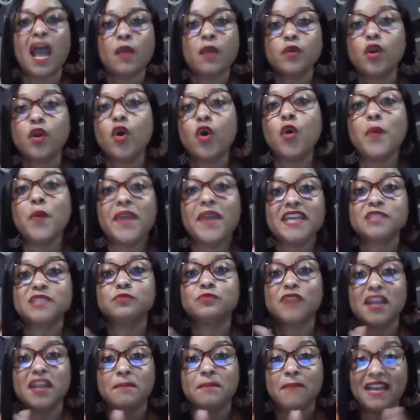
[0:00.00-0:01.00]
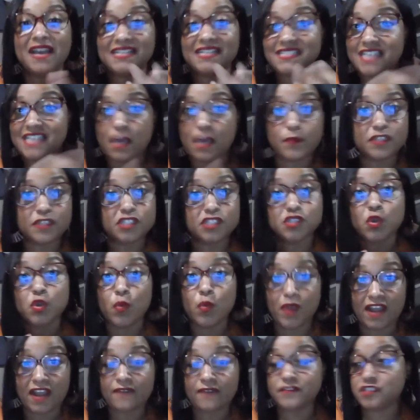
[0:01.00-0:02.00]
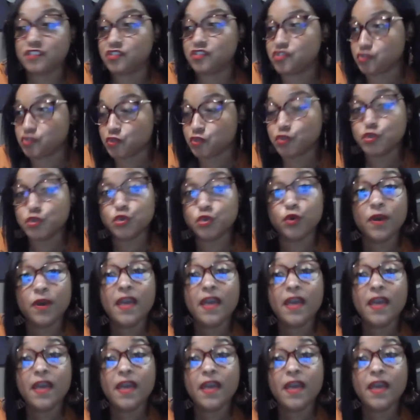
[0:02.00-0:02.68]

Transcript: would always bring my sandwiches or whatever to school.